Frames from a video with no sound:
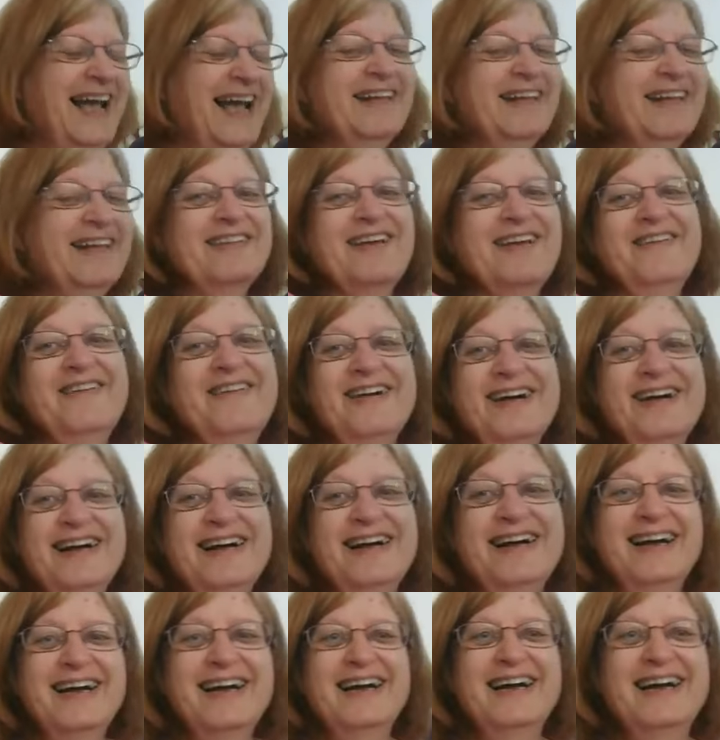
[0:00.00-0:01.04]
So
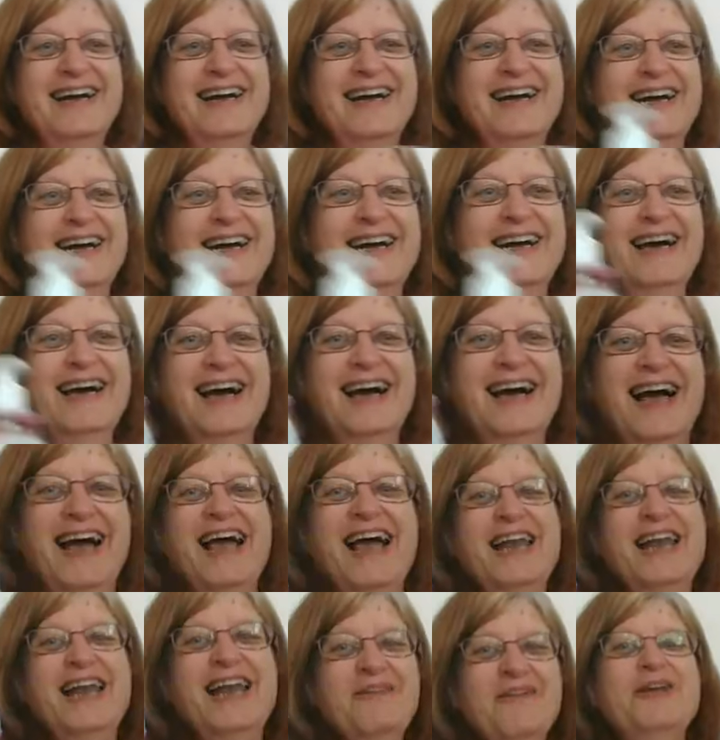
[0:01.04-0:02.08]

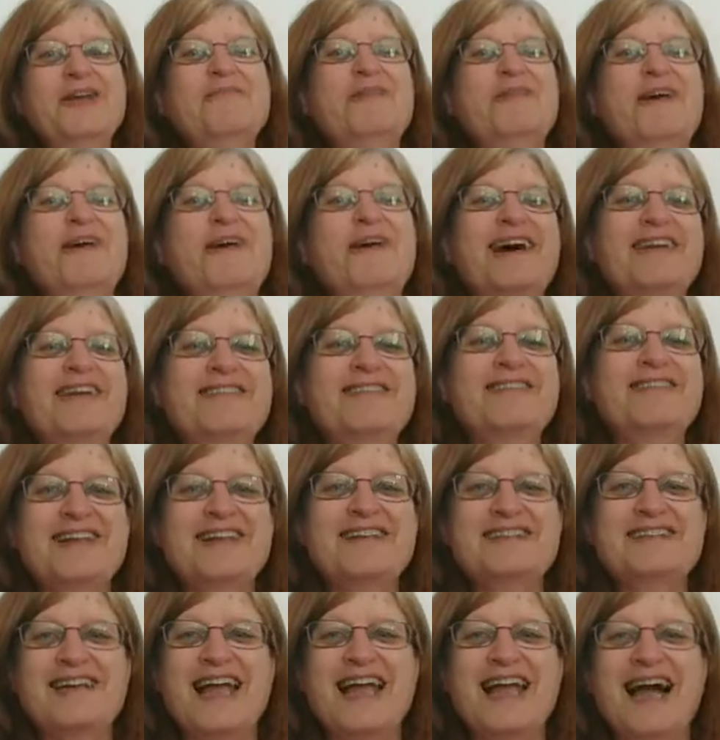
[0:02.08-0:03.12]
Anyone who buys
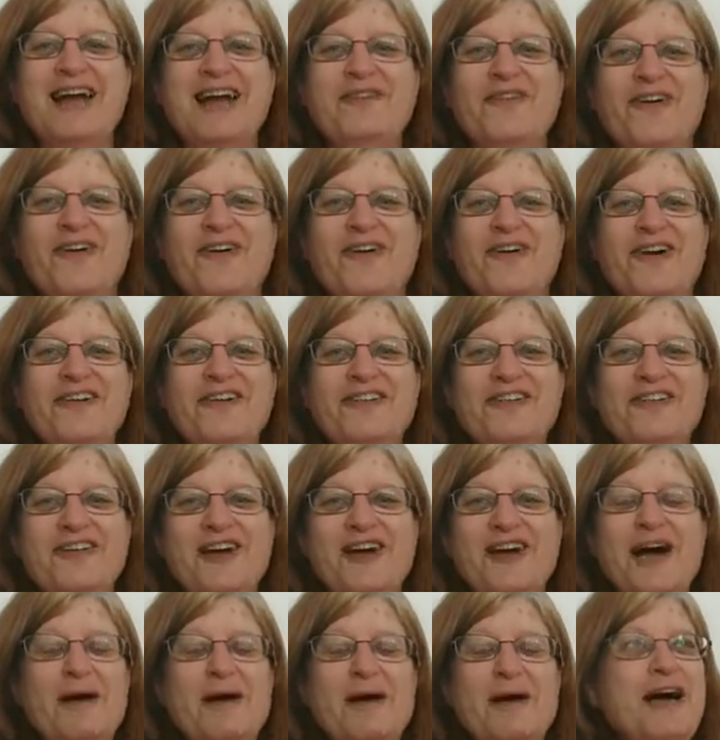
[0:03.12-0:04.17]
Scentsy hand wash,
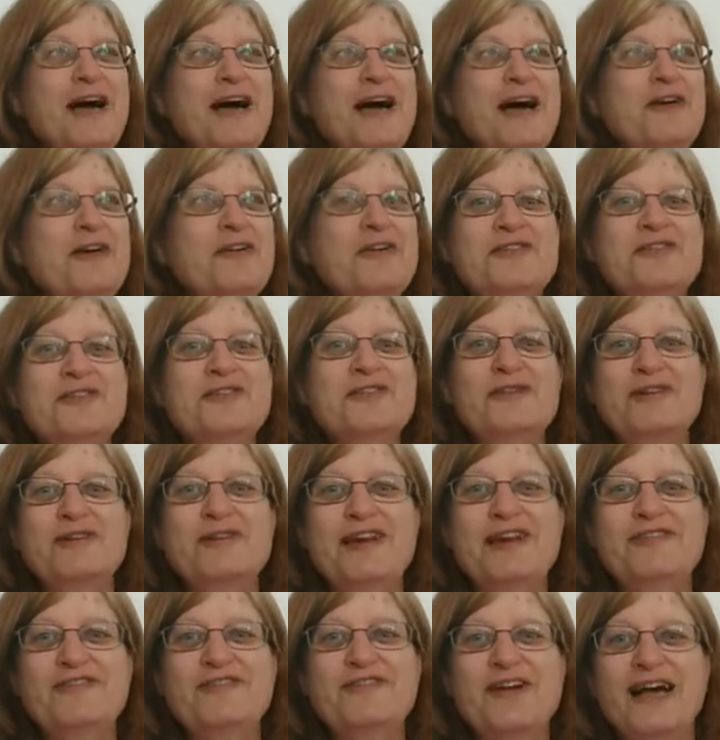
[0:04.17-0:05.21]
I'm now going to do a
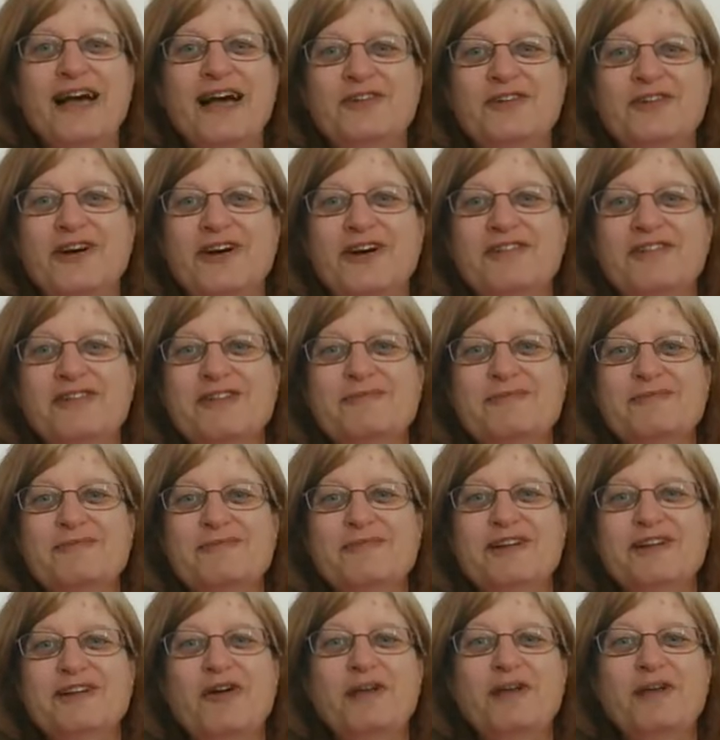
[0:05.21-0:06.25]
brief advertisement
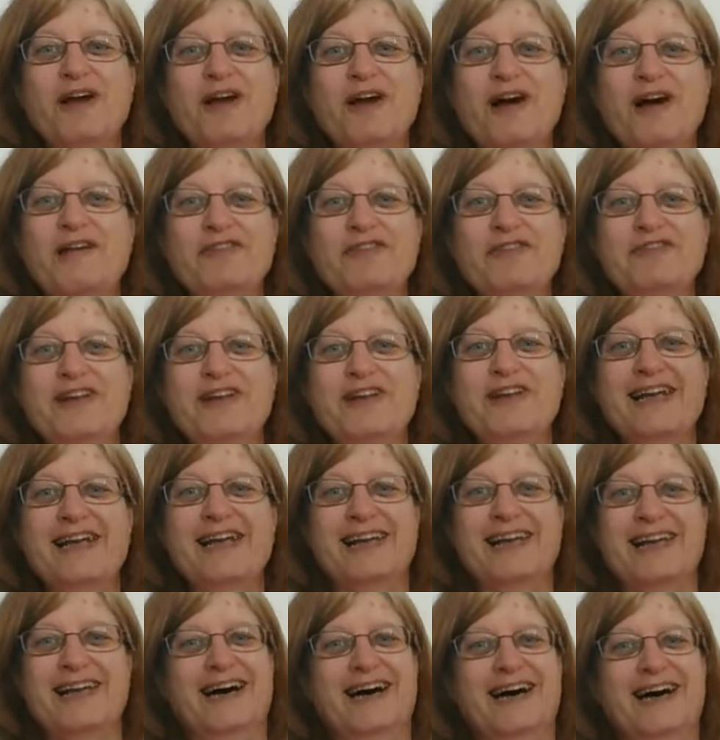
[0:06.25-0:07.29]
on behalf of
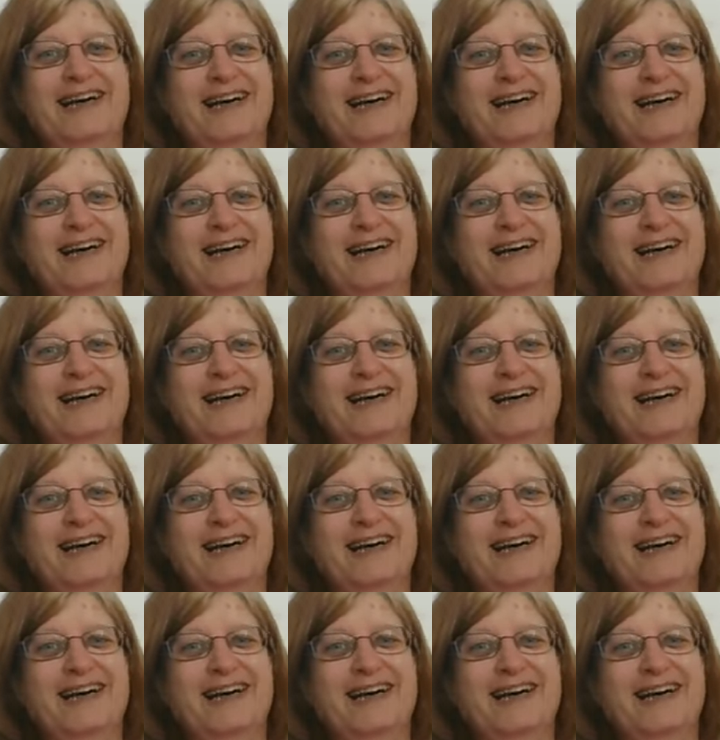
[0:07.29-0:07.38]
Nicola